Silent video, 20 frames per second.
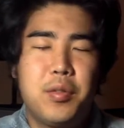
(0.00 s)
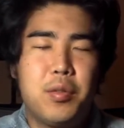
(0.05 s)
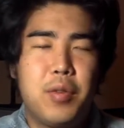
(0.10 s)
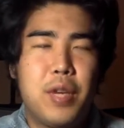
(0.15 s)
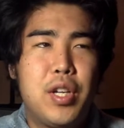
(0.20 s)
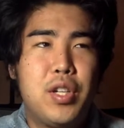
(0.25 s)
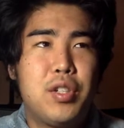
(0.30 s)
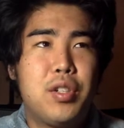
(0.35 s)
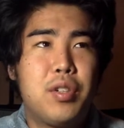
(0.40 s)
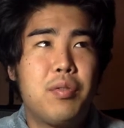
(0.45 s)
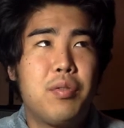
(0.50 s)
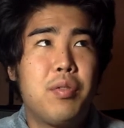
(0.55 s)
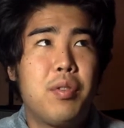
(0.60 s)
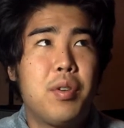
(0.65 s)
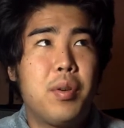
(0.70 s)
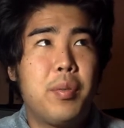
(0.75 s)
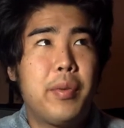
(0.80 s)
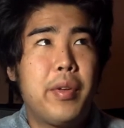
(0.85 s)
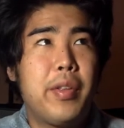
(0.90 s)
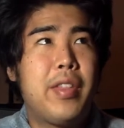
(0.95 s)
ranging
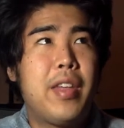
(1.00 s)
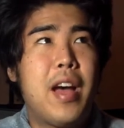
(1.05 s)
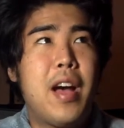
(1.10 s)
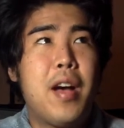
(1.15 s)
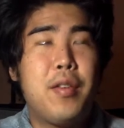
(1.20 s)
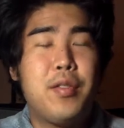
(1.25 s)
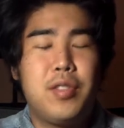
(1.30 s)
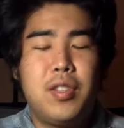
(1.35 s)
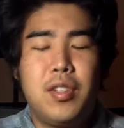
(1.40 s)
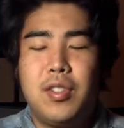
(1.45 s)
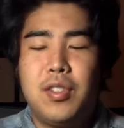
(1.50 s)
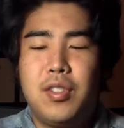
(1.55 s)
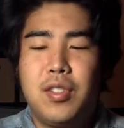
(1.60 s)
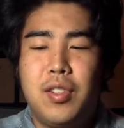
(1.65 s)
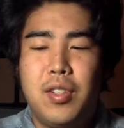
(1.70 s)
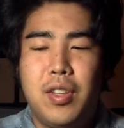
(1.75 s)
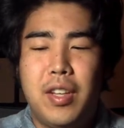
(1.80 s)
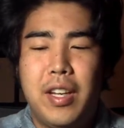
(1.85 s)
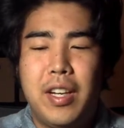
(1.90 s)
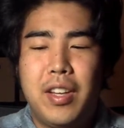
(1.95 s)
from 1,000
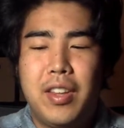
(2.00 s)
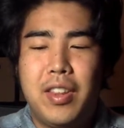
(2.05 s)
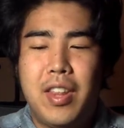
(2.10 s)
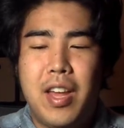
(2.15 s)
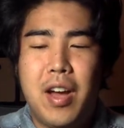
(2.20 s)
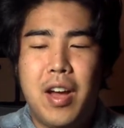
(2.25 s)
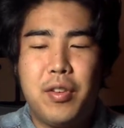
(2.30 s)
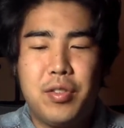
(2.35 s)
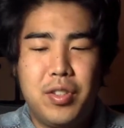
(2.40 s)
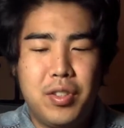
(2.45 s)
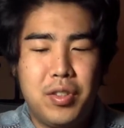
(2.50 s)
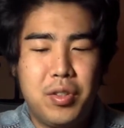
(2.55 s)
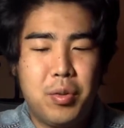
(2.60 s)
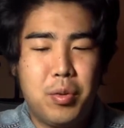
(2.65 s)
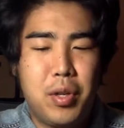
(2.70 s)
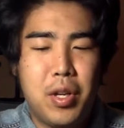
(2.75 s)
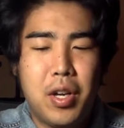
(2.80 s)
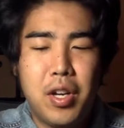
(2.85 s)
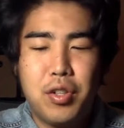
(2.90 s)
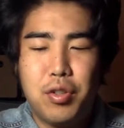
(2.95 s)
to like
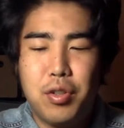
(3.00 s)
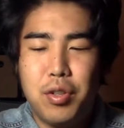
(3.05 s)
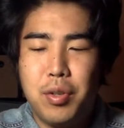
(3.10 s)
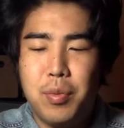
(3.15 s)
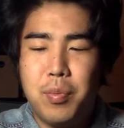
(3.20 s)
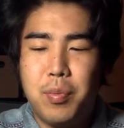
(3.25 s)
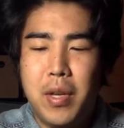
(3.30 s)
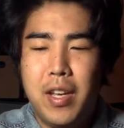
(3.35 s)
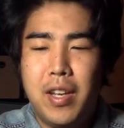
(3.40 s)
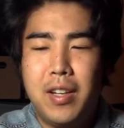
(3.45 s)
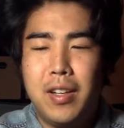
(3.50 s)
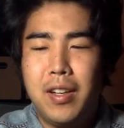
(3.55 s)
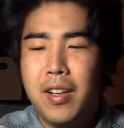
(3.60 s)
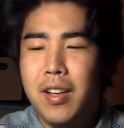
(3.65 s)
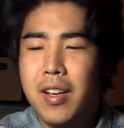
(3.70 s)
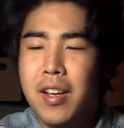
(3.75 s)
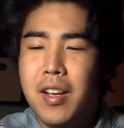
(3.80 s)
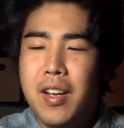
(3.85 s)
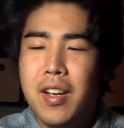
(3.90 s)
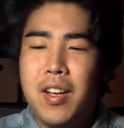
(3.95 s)
1,300 ping,
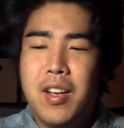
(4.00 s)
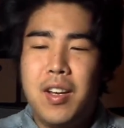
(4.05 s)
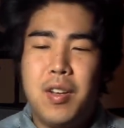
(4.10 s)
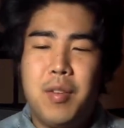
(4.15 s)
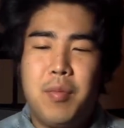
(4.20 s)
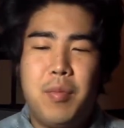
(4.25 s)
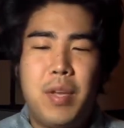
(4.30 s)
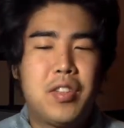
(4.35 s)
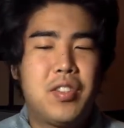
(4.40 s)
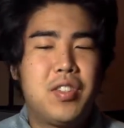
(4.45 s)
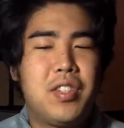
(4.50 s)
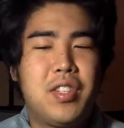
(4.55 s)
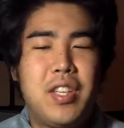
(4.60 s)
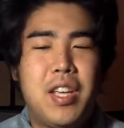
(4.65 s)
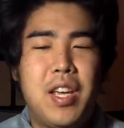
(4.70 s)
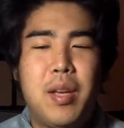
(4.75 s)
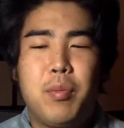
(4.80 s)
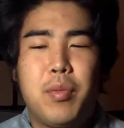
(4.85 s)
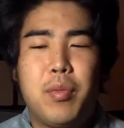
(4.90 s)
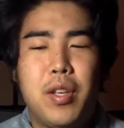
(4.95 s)
makes the
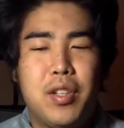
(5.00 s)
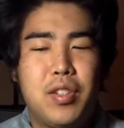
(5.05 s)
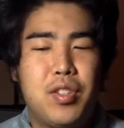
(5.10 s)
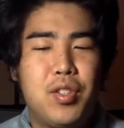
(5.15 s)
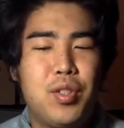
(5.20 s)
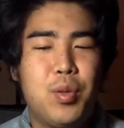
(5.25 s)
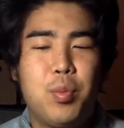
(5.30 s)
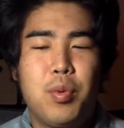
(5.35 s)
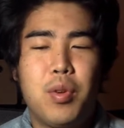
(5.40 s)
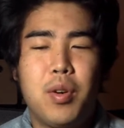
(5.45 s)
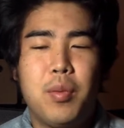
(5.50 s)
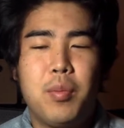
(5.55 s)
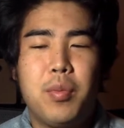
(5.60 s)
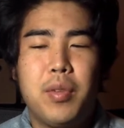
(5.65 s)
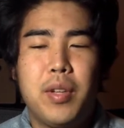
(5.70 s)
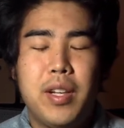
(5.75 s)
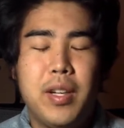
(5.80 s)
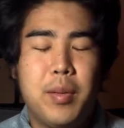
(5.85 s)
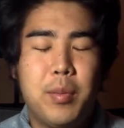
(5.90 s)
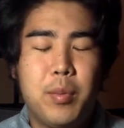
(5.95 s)
game like super
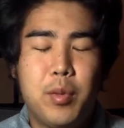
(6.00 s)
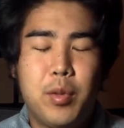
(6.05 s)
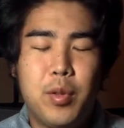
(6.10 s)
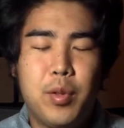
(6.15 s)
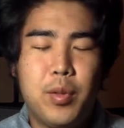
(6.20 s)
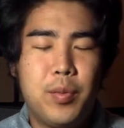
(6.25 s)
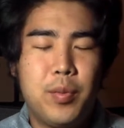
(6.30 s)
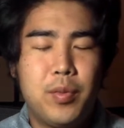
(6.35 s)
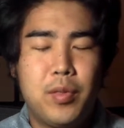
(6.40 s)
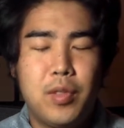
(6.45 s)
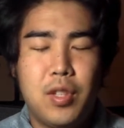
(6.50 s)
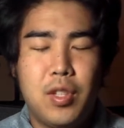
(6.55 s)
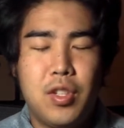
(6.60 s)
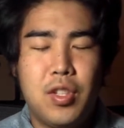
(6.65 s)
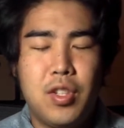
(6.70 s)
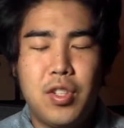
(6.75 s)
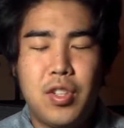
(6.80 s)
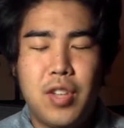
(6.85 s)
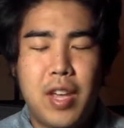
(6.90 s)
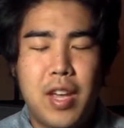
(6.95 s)
unplayable. You
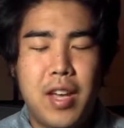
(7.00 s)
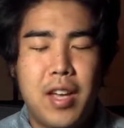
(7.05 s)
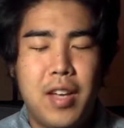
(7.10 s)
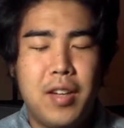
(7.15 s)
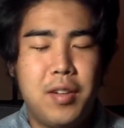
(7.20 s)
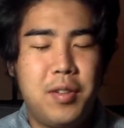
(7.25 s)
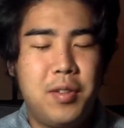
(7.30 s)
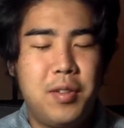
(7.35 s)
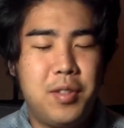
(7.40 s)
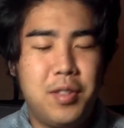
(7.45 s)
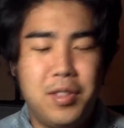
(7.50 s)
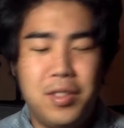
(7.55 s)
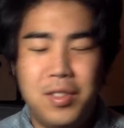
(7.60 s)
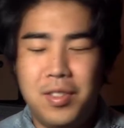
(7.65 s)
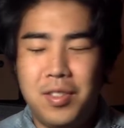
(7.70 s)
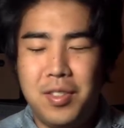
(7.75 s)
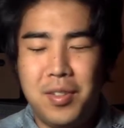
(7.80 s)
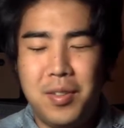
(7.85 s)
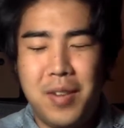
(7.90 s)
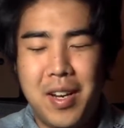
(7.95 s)
just can't
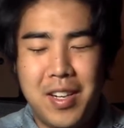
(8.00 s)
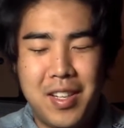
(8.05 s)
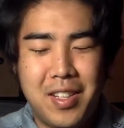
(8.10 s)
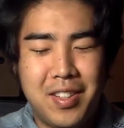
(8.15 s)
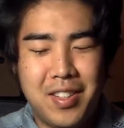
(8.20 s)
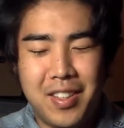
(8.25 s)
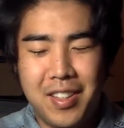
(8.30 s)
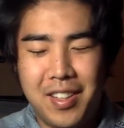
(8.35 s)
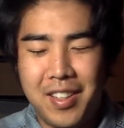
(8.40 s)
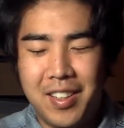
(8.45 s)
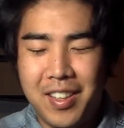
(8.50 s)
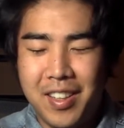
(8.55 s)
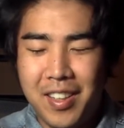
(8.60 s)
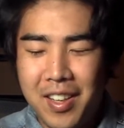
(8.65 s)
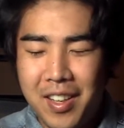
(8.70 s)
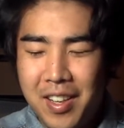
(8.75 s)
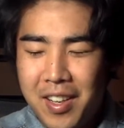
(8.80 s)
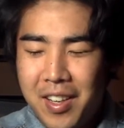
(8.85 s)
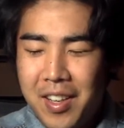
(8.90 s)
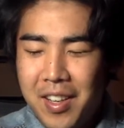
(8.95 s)
do anything.
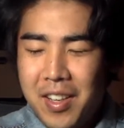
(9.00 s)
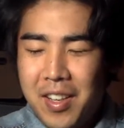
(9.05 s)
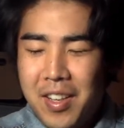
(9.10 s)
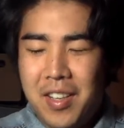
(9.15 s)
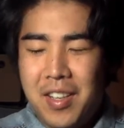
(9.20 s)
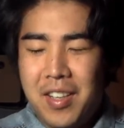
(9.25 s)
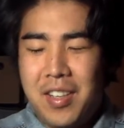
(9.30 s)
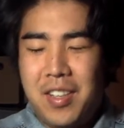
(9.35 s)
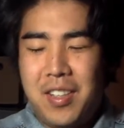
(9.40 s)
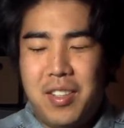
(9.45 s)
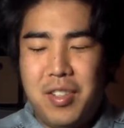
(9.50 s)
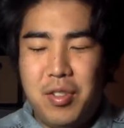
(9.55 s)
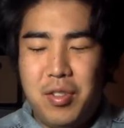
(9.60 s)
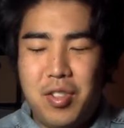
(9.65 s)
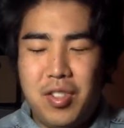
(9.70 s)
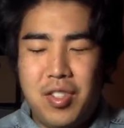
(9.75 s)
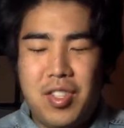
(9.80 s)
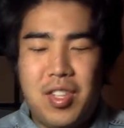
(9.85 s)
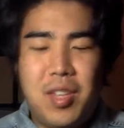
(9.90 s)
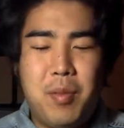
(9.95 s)
You
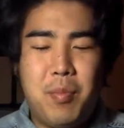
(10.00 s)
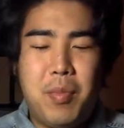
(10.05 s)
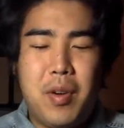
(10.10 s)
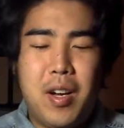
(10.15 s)
just keep